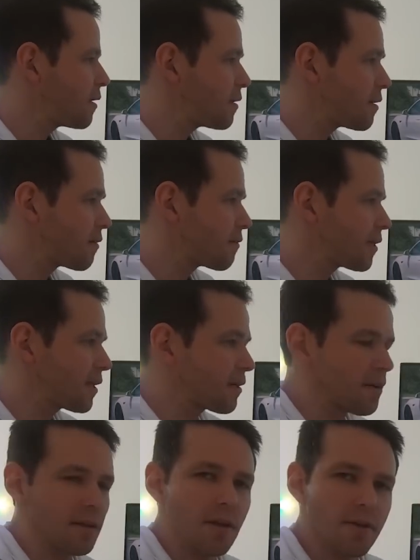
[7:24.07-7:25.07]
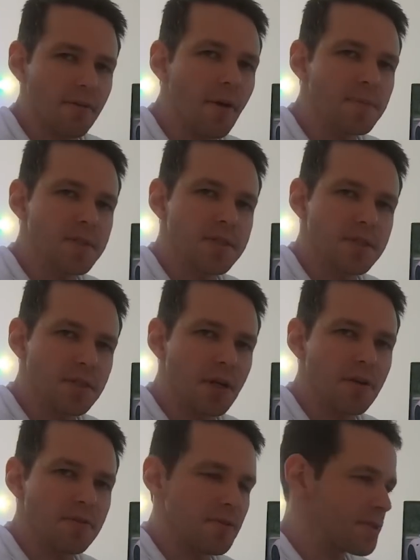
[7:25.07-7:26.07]
There are really not a lot of options as you
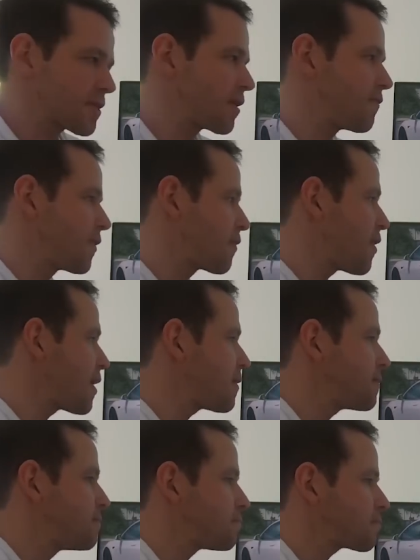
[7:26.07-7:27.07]
go through this configurator.